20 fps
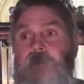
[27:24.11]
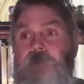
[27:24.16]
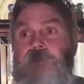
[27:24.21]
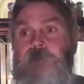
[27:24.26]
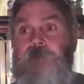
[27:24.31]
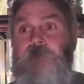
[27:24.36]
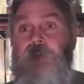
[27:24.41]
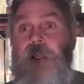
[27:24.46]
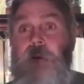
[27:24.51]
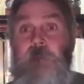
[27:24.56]

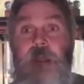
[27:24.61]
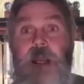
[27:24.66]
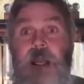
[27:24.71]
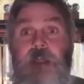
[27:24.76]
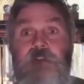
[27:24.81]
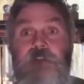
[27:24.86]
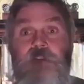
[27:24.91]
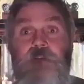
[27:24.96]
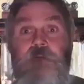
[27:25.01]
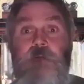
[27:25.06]

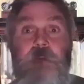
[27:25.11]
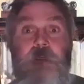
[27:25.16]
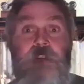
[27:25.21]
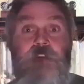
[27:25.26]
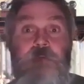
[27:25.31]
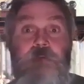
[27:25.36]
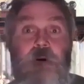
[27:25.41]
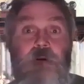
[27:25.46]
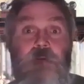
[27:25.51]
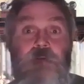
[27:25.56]
Um, I mean,
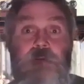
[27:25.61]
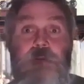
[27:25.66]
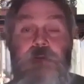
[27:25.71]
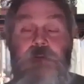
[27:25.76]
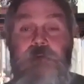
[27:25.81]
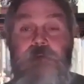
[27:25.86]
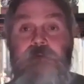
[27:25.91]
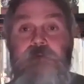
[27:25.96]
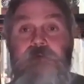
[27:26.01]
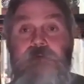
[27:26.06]
I throw a
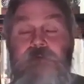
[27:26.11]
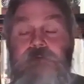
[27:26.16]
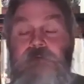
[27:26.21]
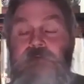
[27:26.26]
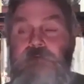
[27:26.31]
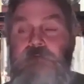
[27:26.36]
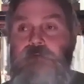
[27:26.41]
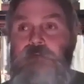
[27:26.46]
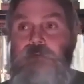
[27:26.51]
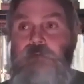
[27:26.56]
baseball
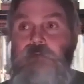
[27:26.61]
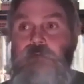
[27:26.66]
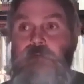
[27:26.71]
with it.